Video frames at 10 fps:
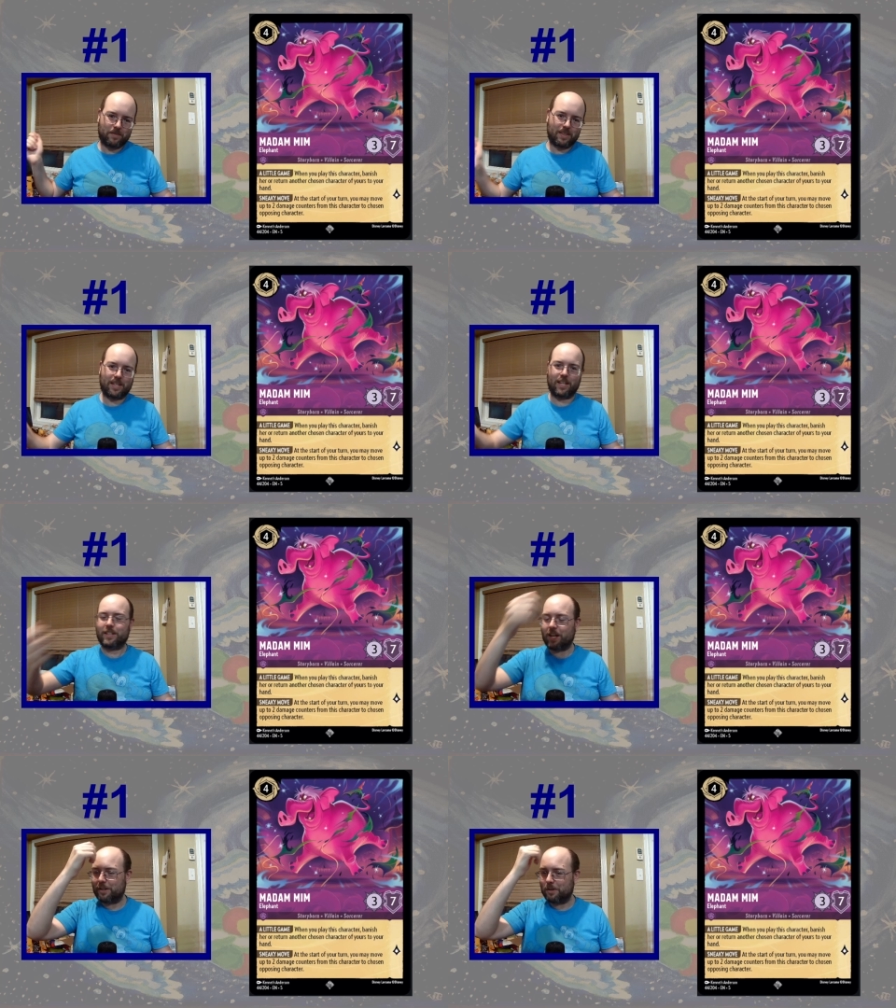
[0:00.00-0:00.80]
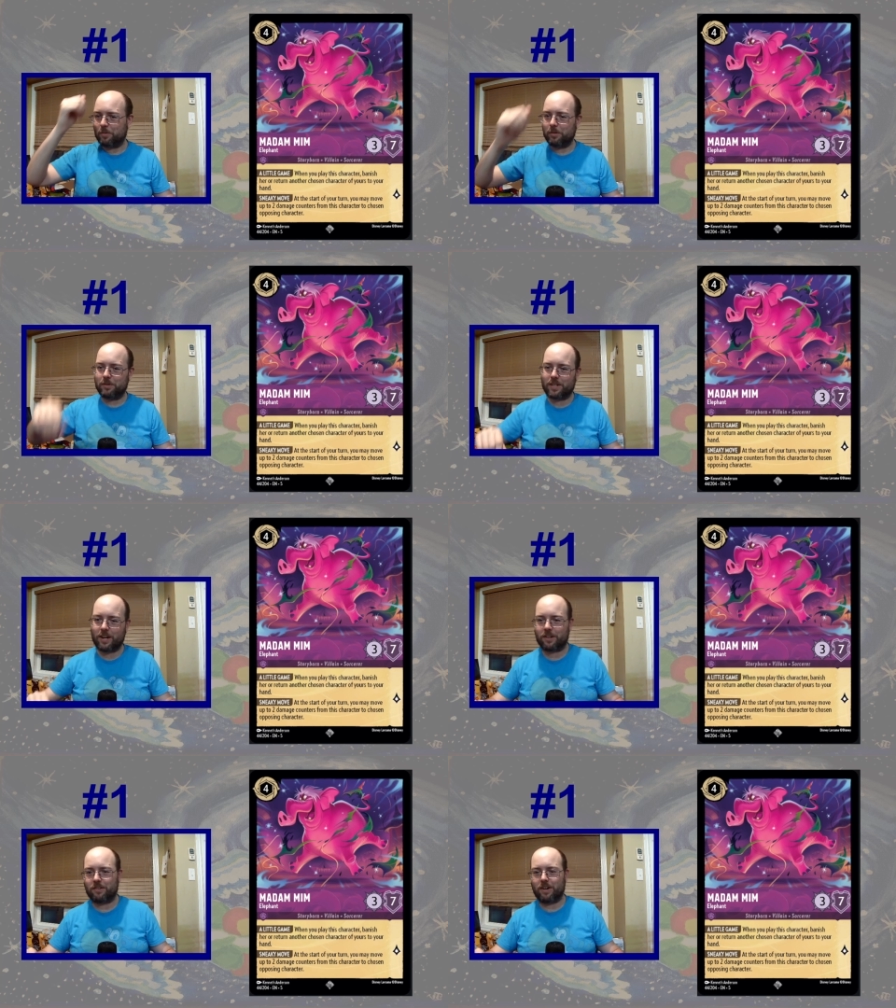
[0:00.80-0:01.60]
take down an opponent
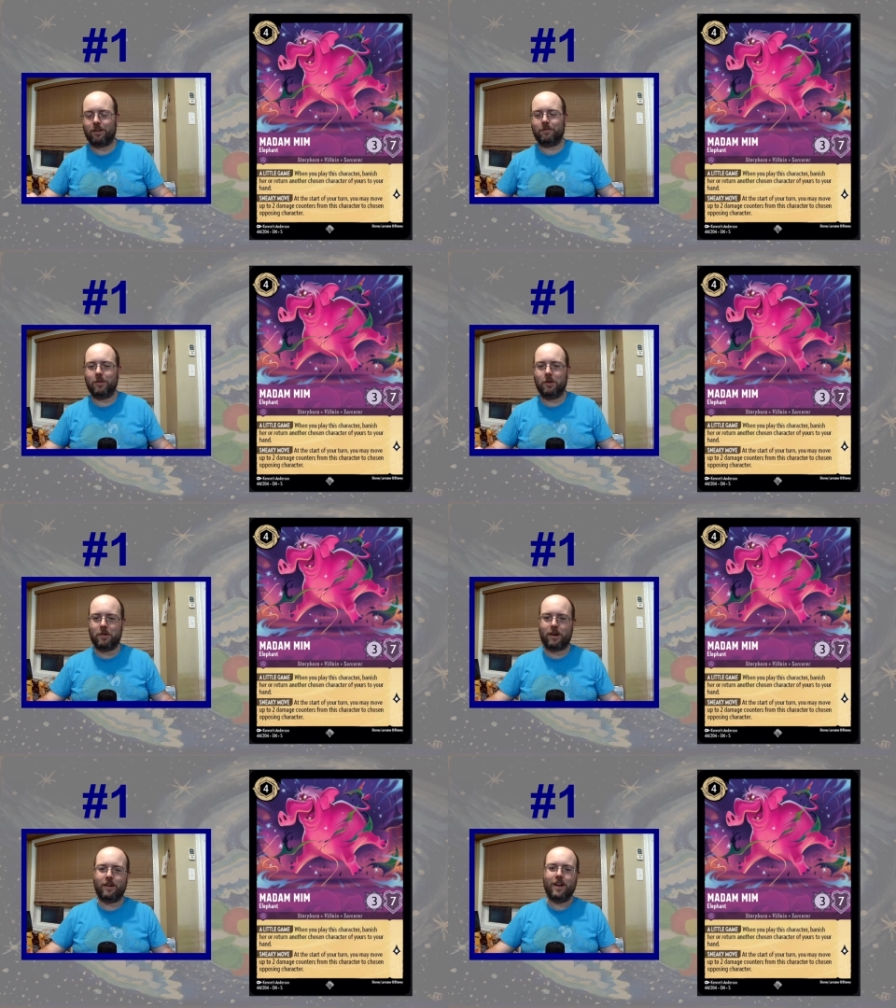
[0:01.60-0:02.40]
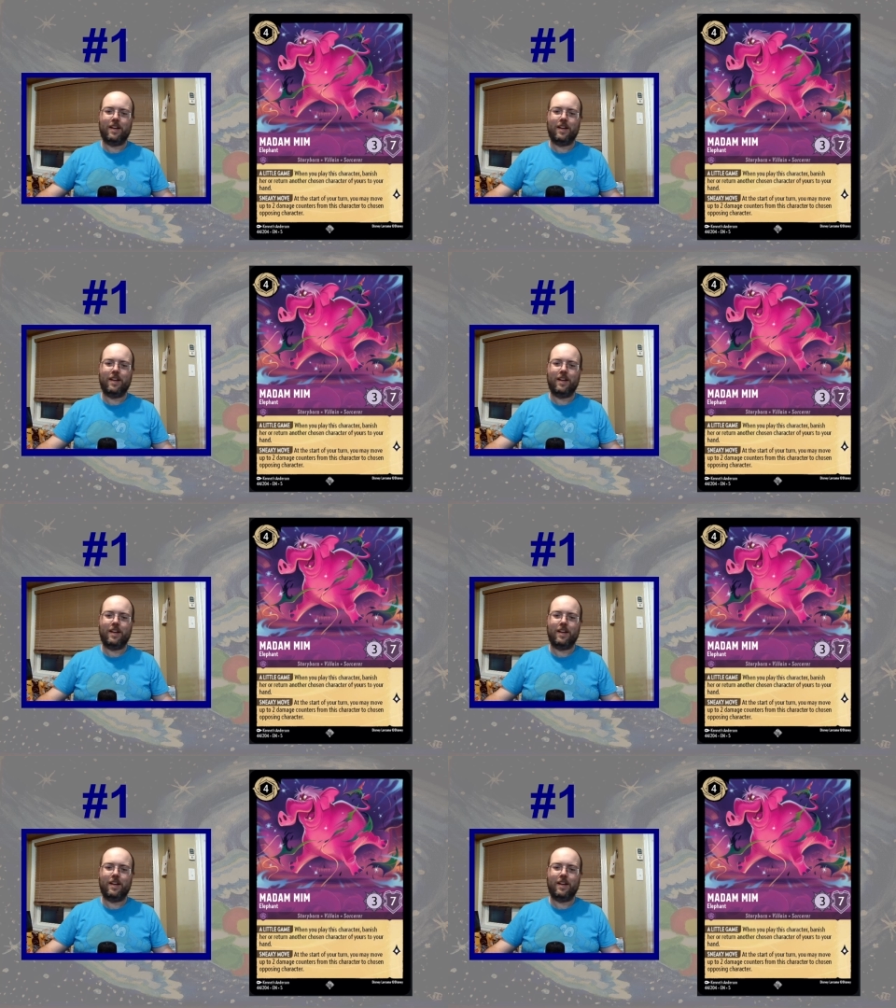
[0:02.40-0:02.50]
character out of nowhere.